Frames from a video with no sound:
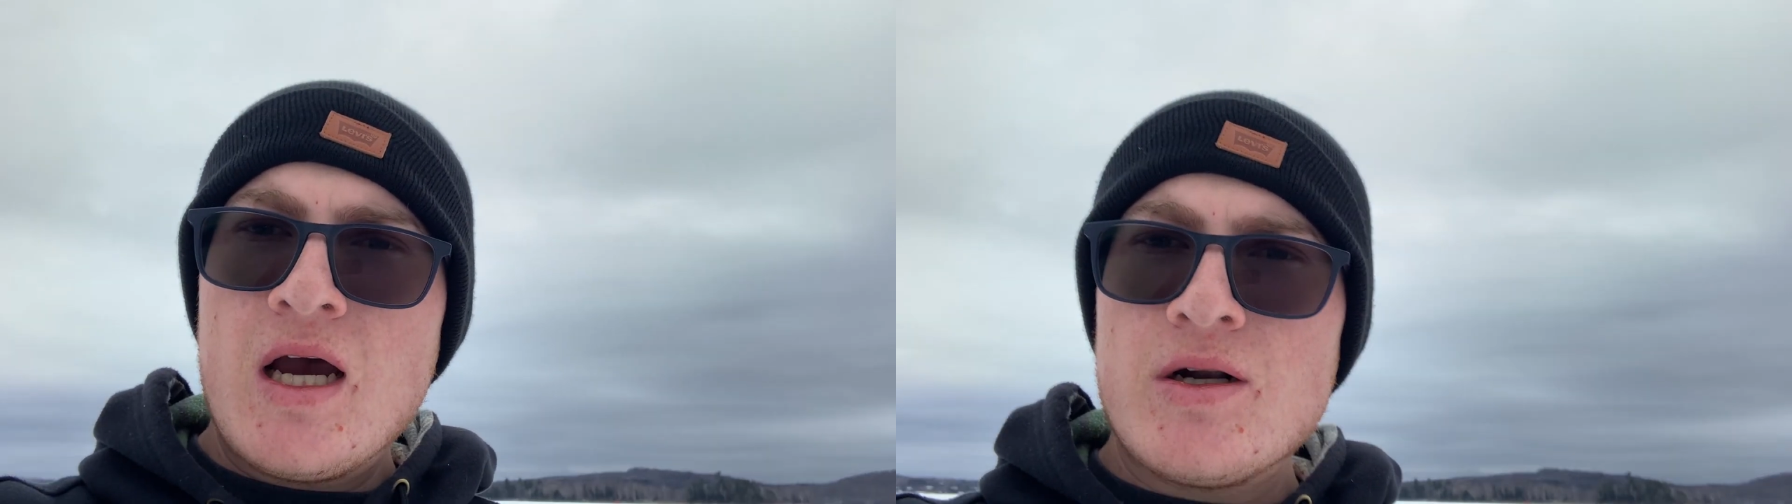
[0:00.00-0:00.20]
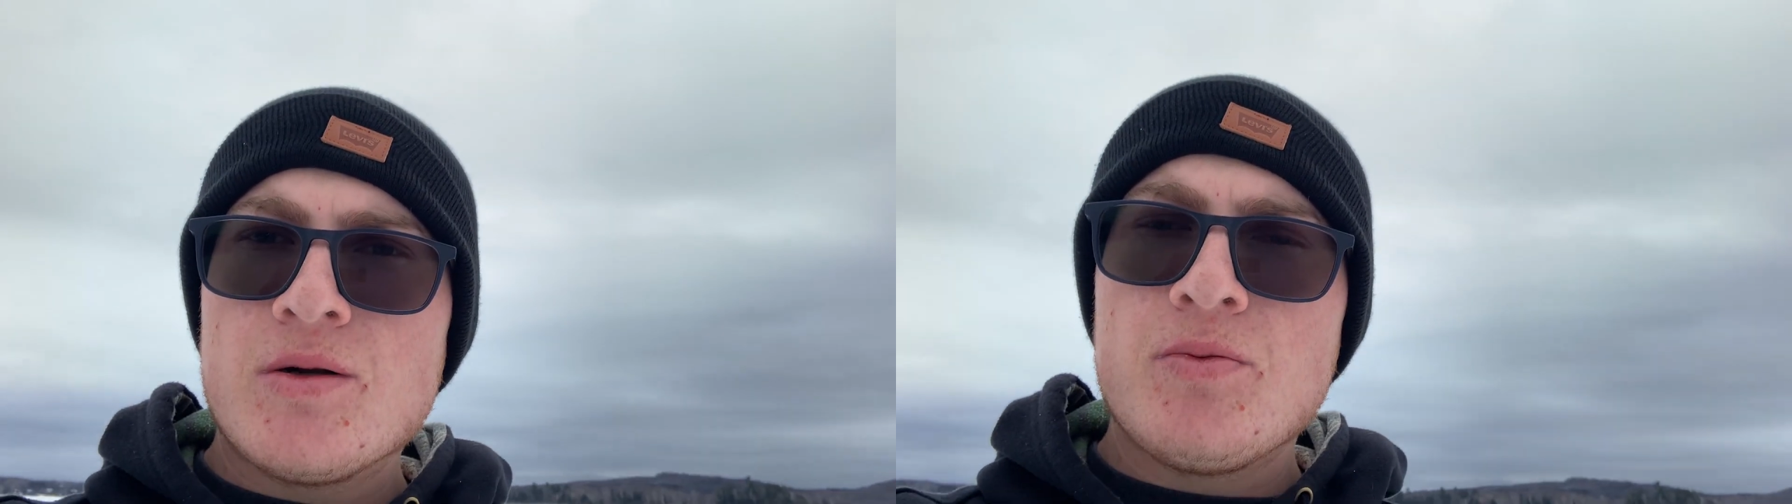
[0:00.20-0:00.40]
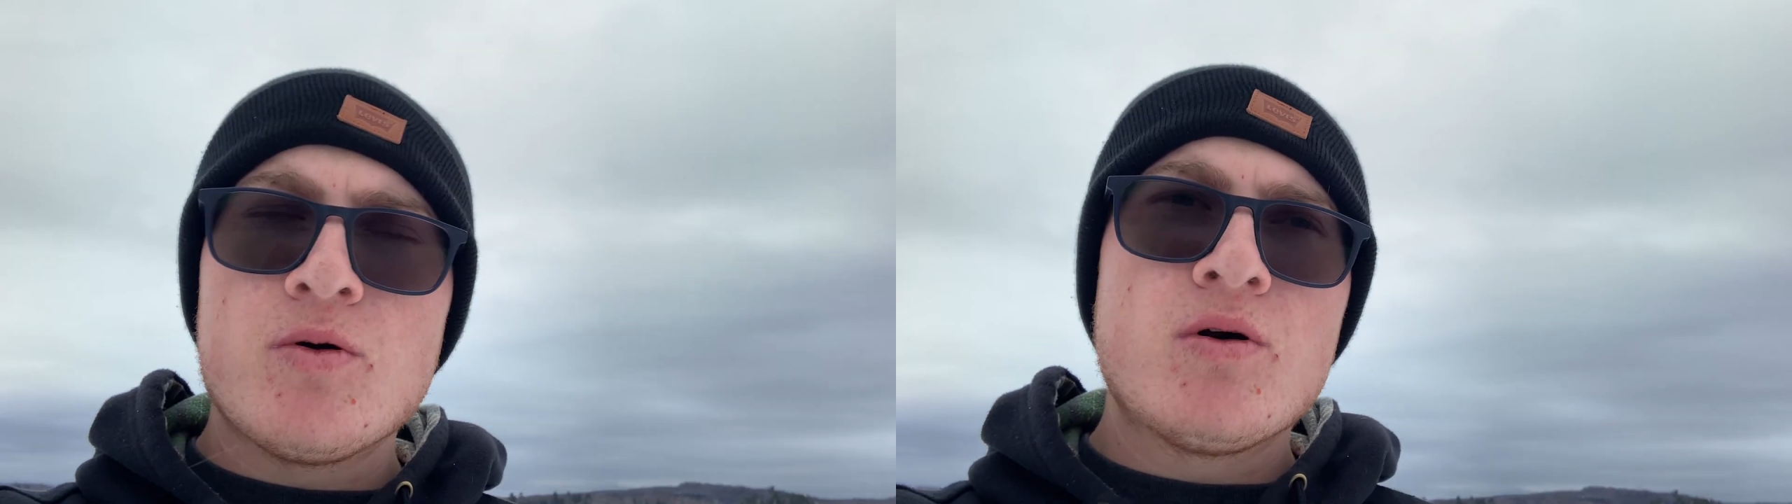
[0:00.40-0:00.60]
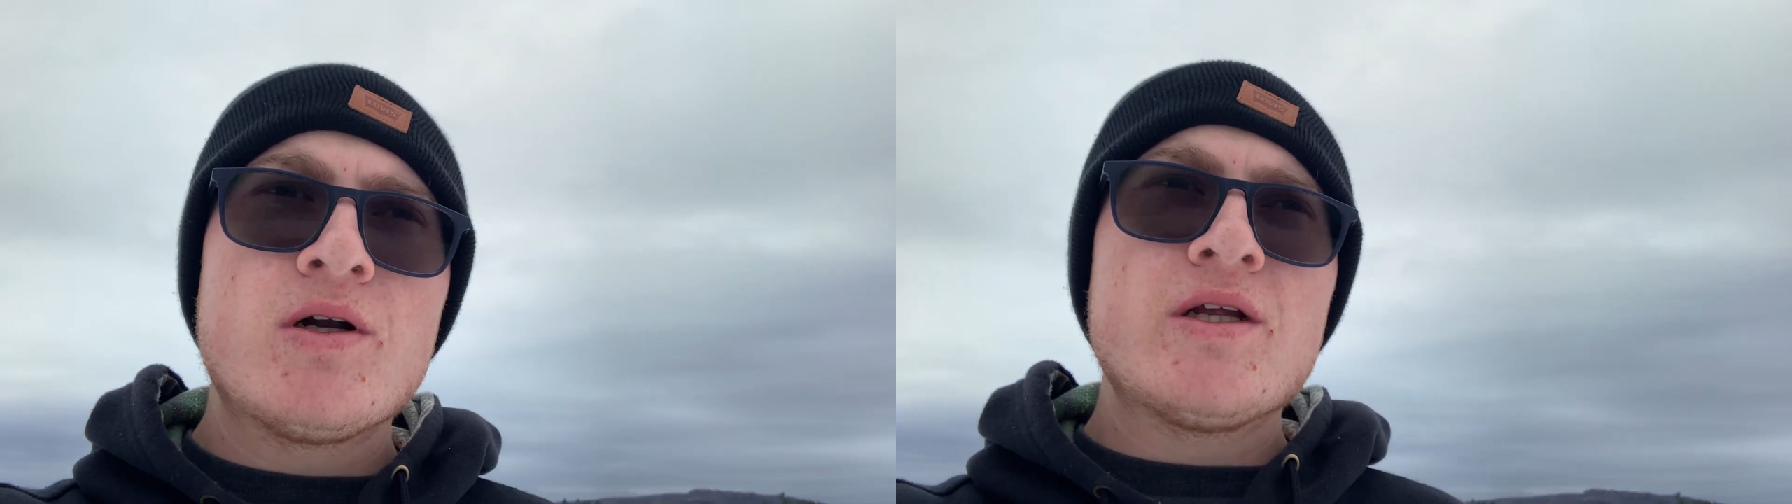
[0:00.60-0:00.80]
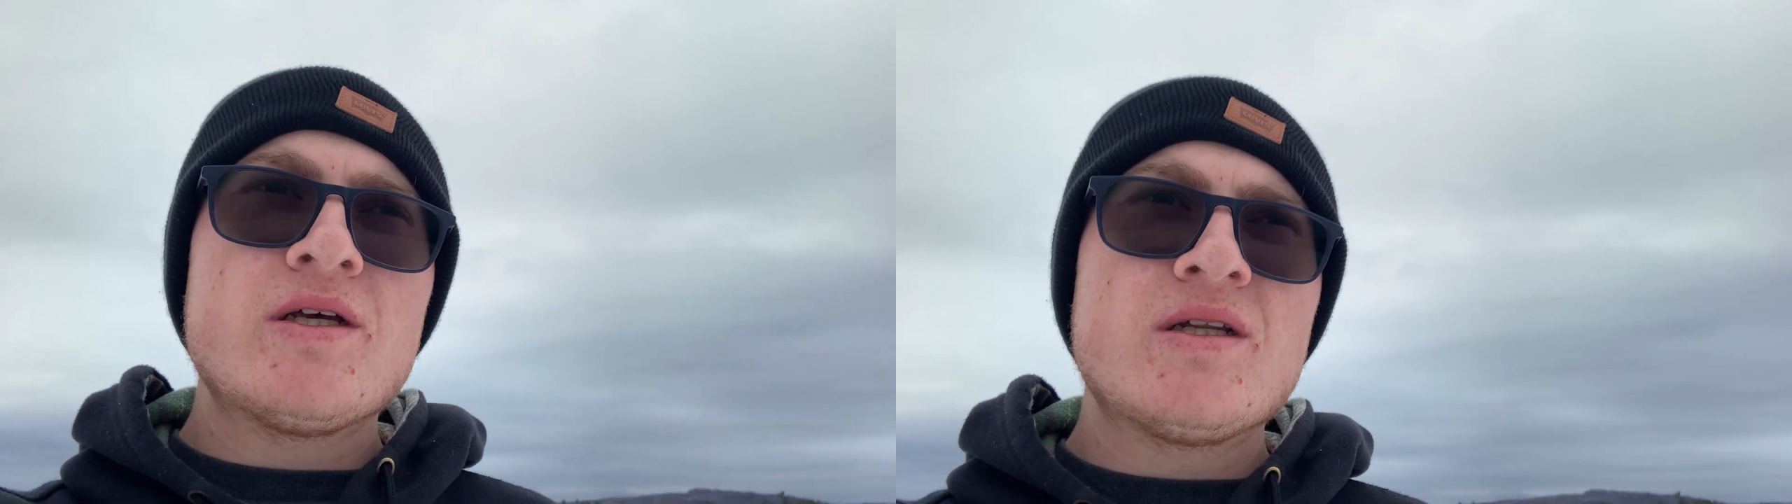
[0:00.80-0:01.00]
I
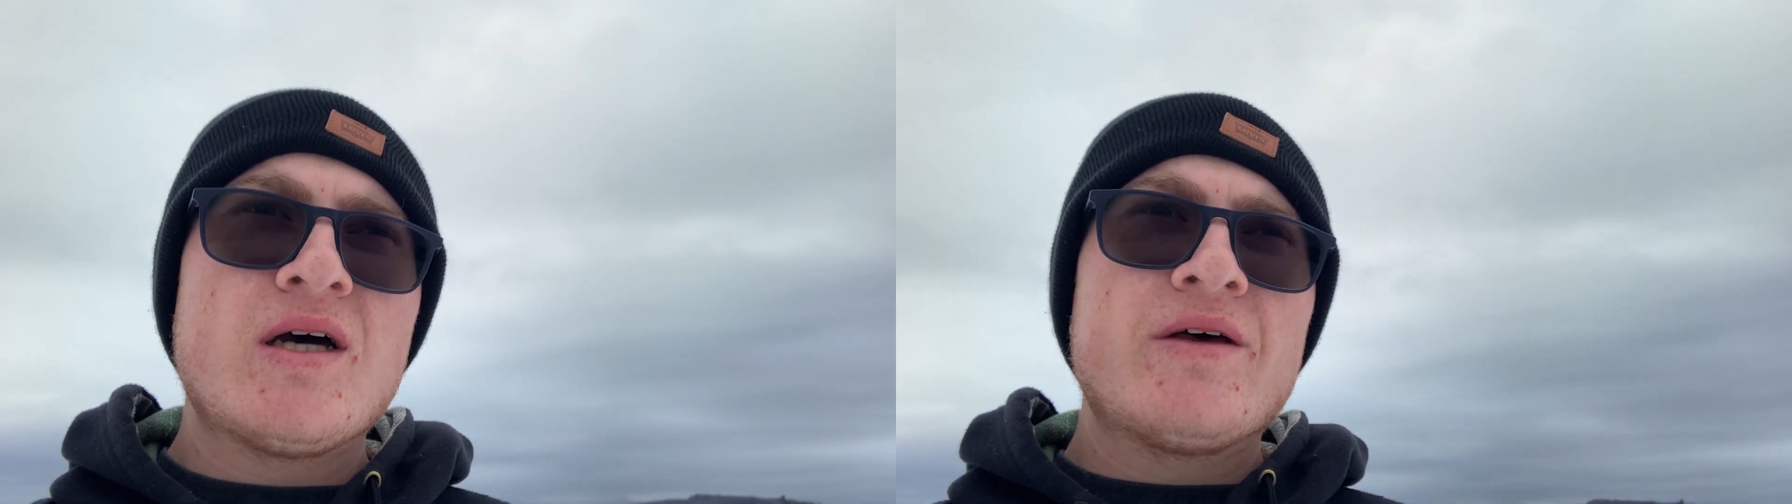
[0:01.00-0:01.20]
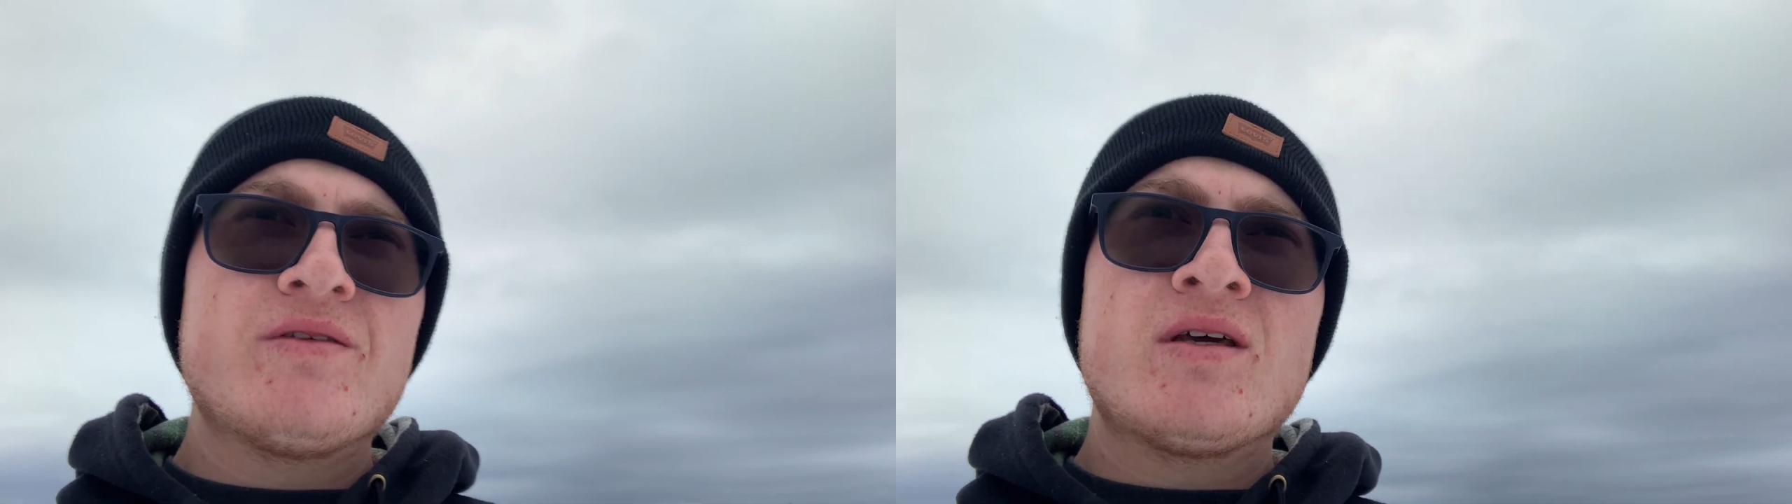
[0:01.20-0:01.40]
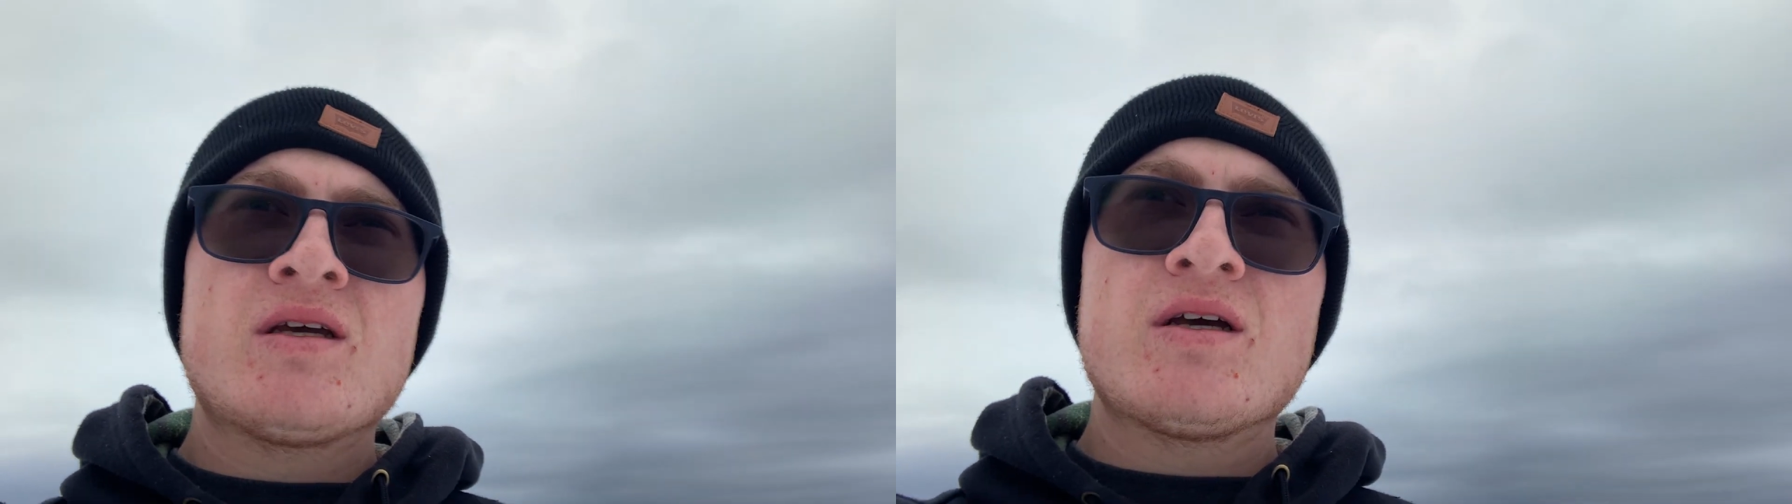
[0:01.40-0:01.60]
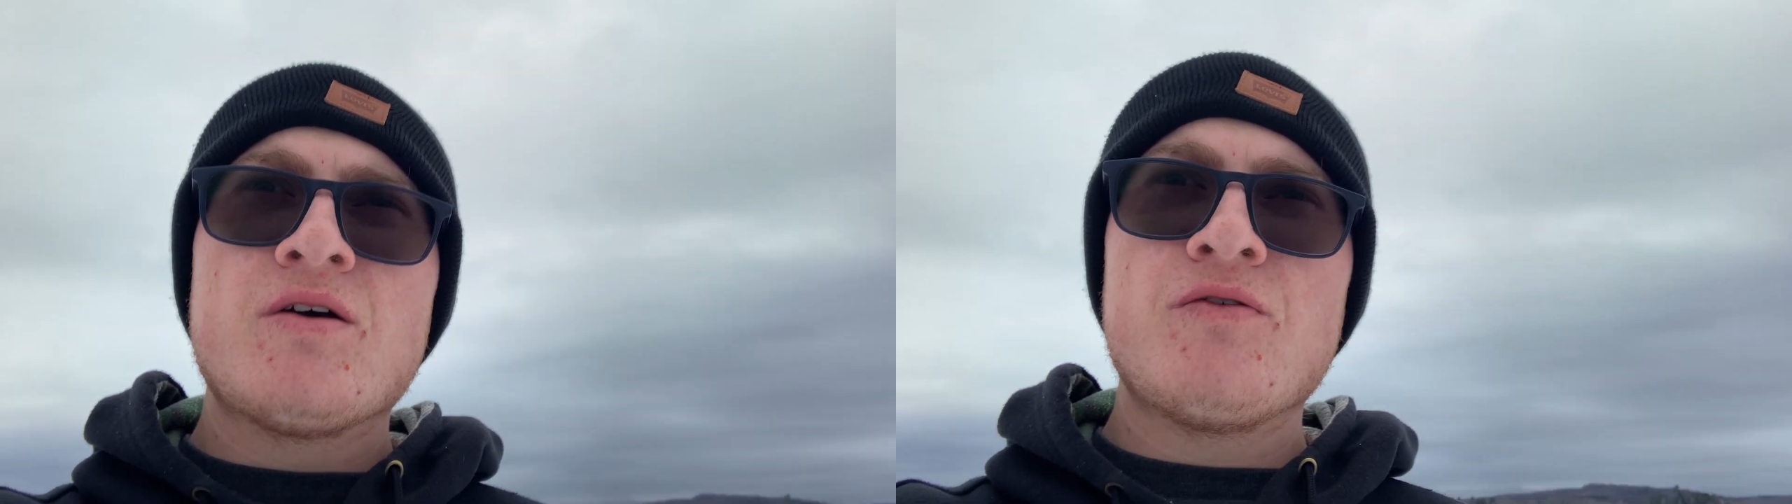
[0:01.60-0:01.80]
reported, I think,